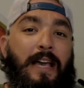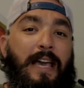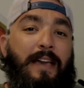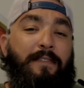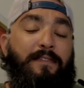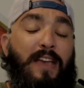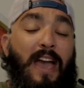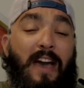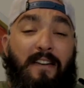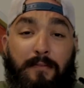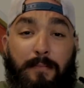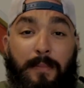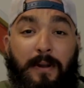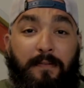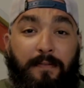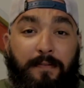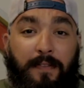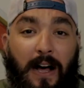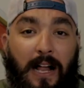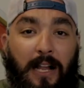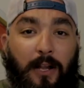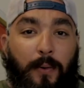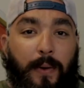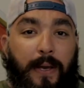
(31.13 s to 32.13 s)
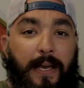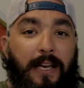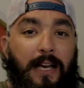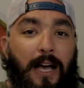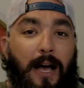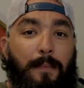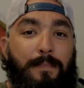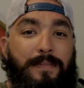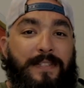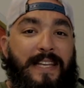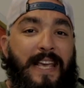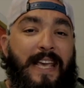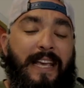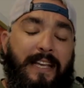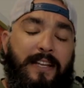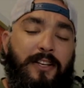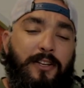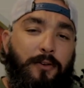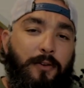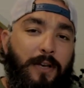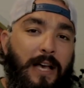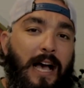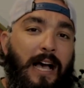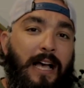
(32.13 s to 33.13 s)
If you haven't been following, I'm
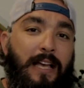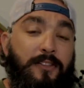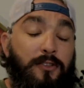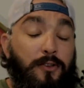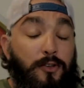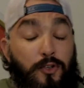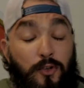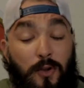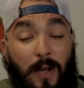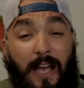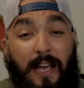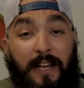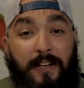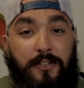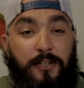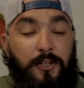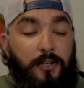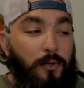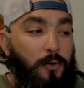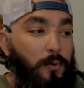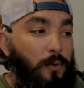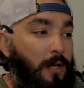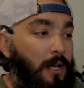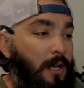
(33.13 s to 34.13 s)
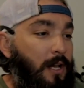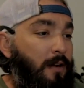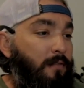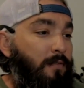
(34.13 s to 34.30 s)
taking you guys, or trying to,